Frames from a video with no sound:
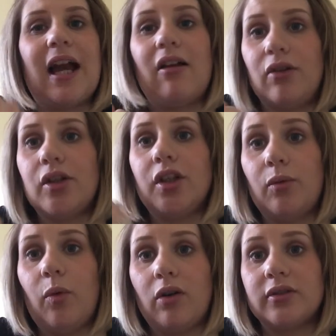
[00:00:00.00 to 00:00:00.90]
how long
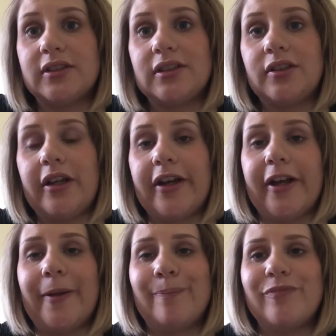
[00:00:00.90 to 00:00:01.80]
you want.
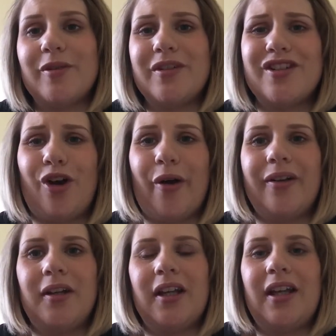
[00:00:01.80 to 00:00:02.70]
So it's not
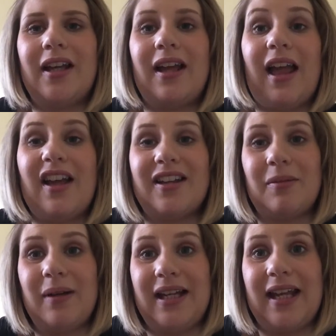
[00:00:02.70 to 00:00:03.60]

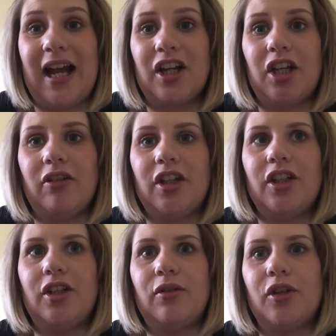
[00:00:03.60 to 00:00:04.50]
completely accurate.
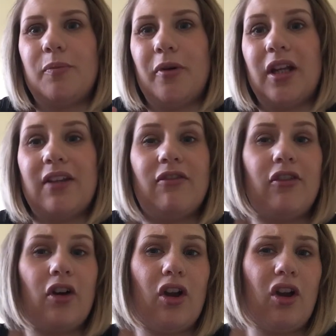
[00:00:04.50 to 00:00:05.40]
You could put it in
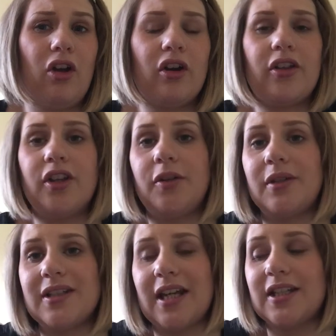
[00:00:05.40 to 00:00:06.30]
for a lot longer than you
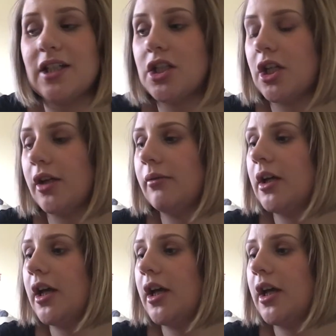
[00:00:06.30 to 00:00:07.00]
intended to.